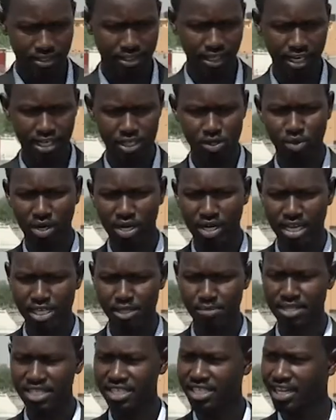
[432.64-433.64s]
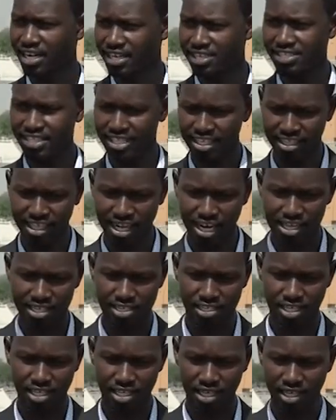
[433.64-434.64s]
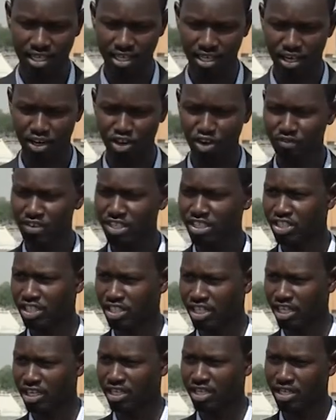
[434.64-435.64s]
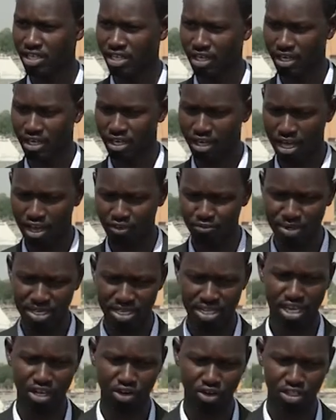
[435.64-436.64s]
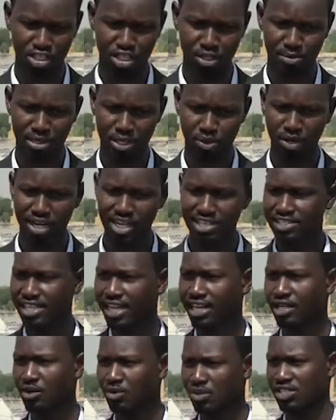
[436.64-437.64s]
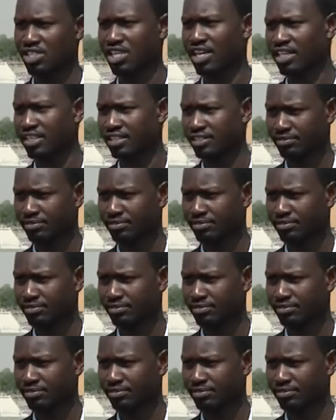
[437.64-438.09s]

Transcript: tell us what has been done recently, the last renovation that has been done on this bridge. What exactly was done?